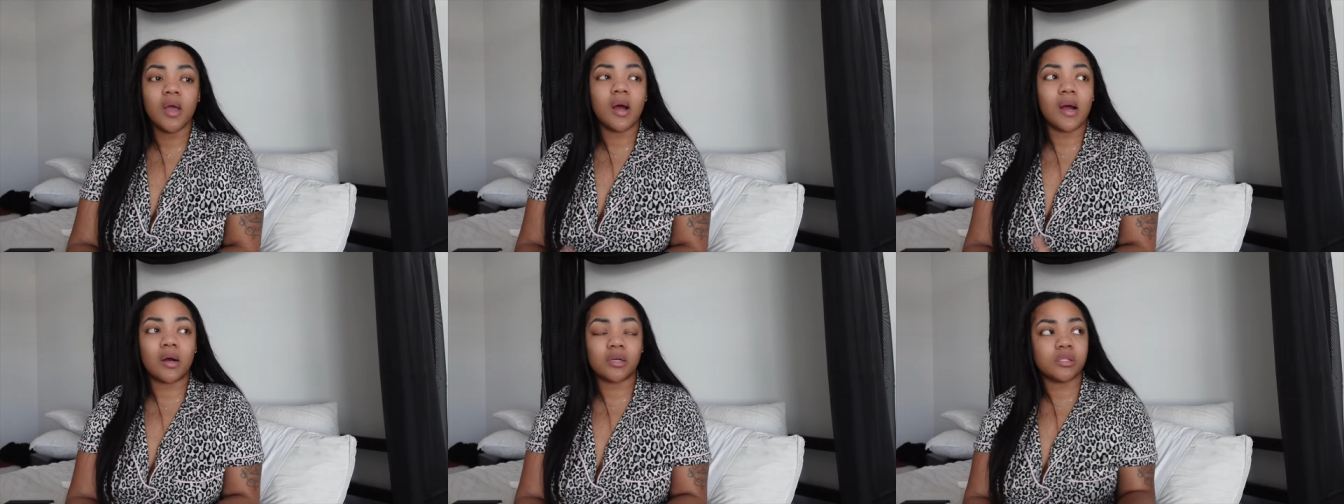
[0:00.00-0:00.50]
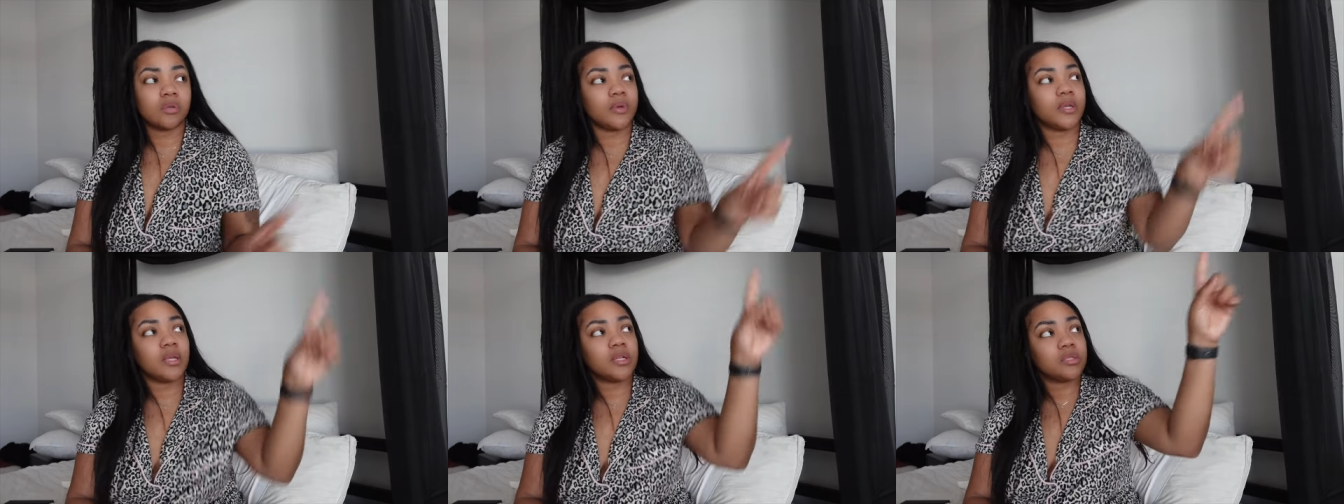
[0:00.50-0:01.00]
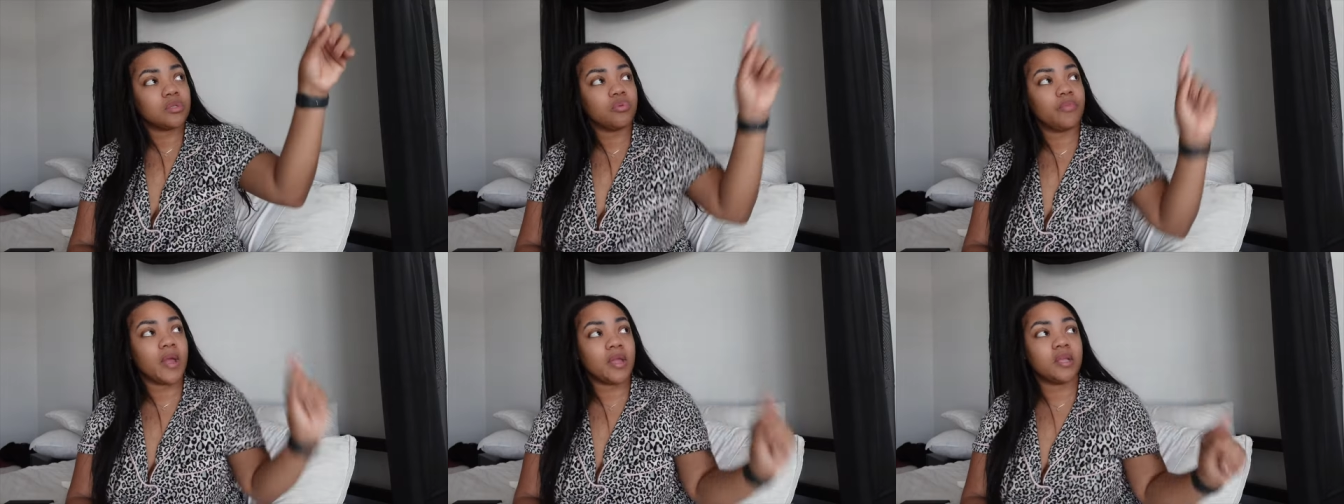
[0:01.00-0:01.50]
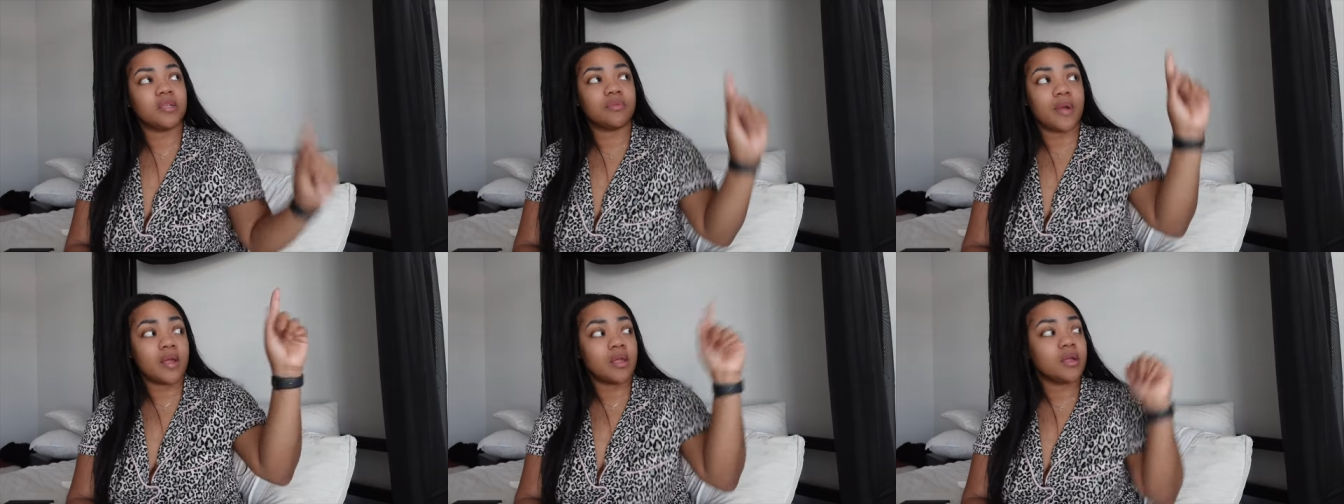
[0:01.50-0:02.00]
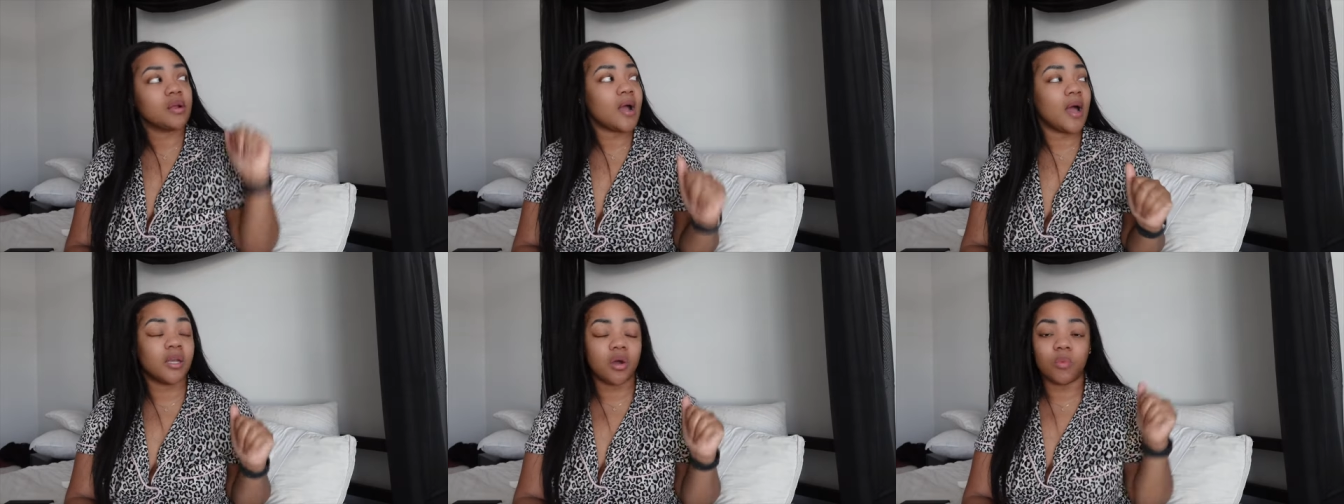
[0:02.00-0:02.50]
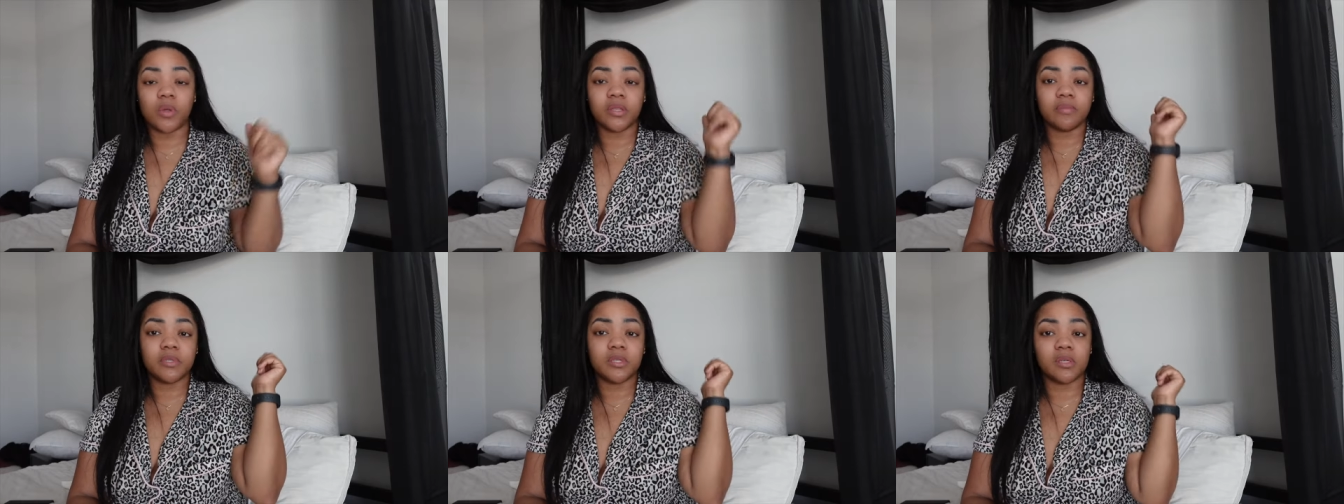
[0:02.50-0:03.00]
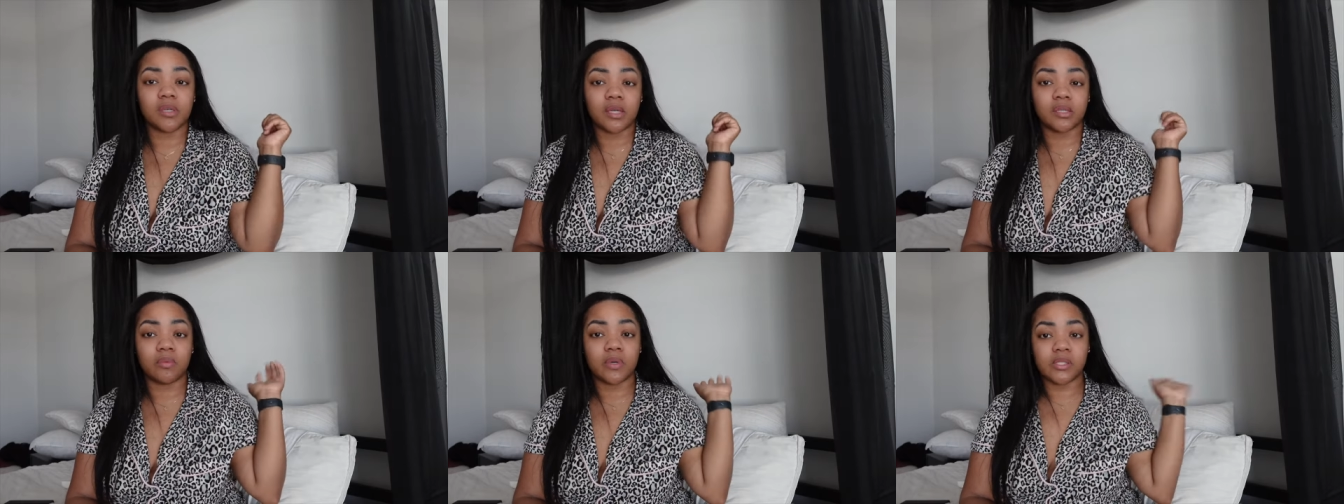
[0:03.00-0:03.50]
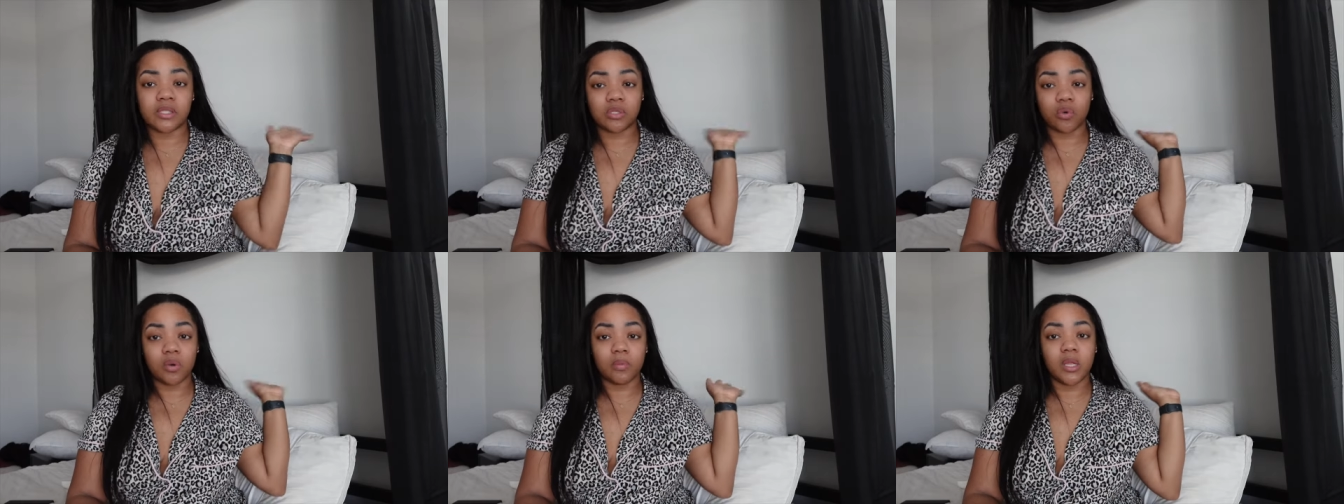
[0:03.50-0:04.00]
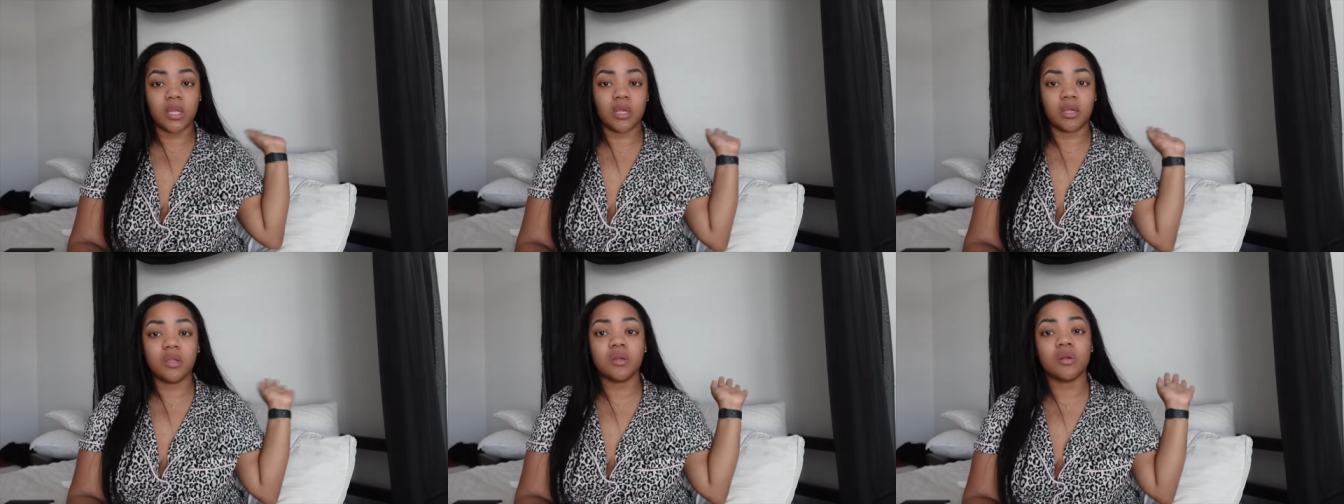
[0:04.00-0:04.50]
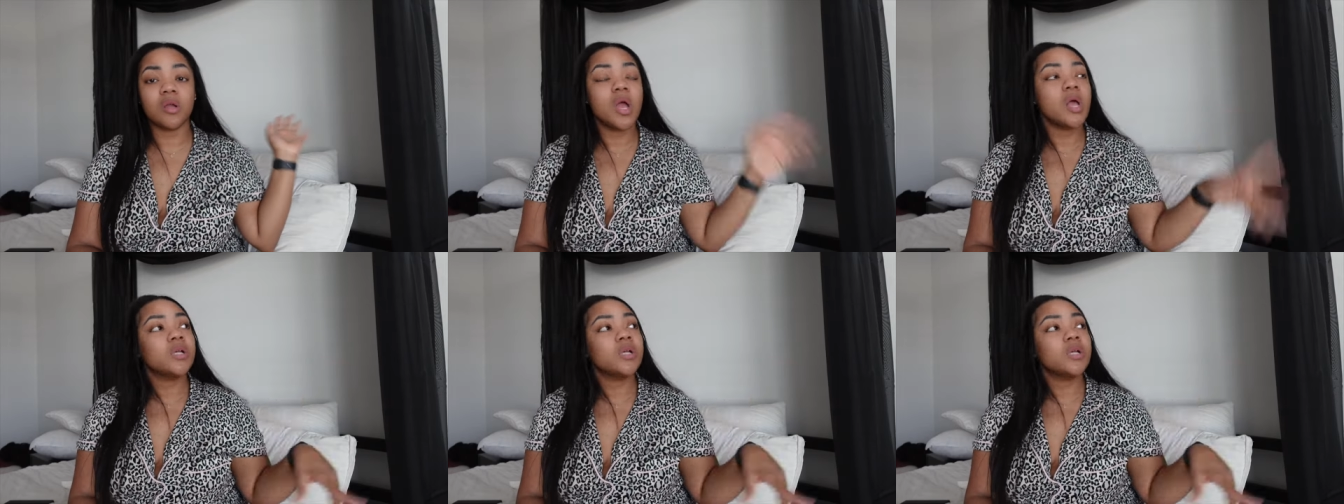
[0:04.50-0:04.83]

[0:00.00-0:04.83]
I also want to get two paintings right here I don't want them to look like the ones that's going to be in here